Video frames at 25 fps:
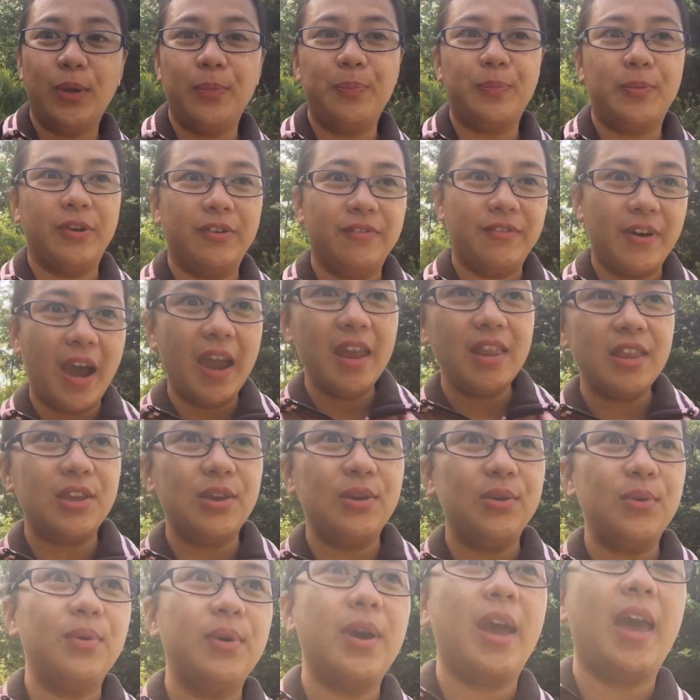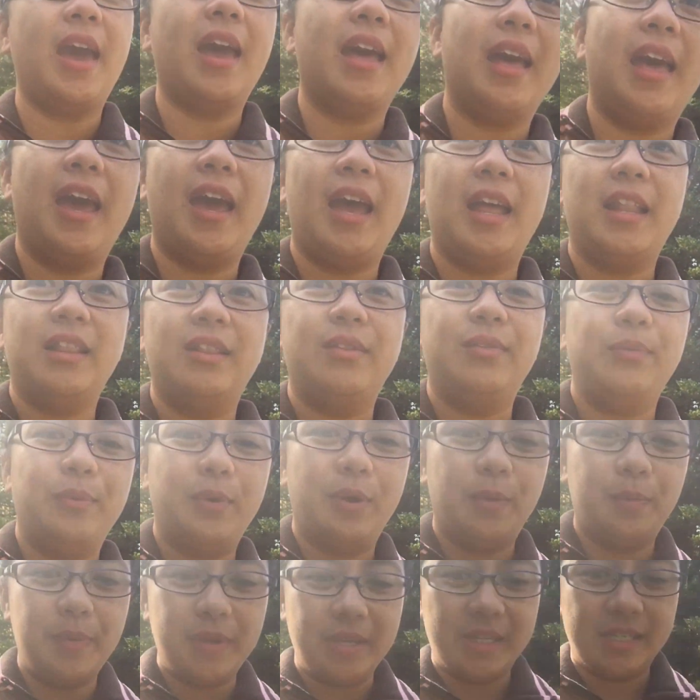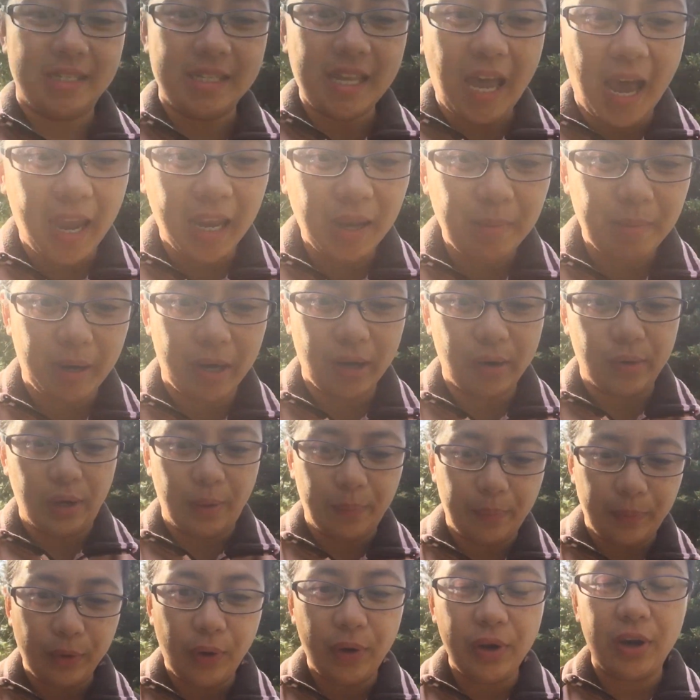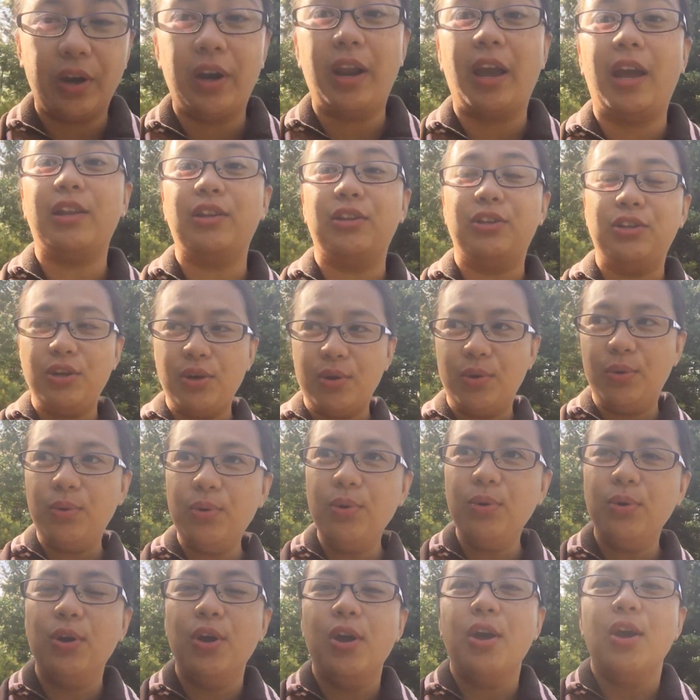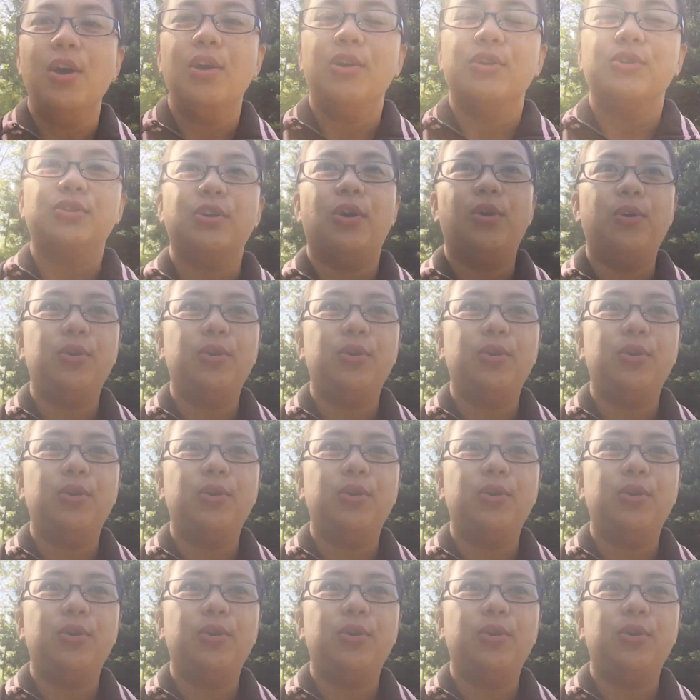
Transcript: provide you and will be signed by your employer and you, so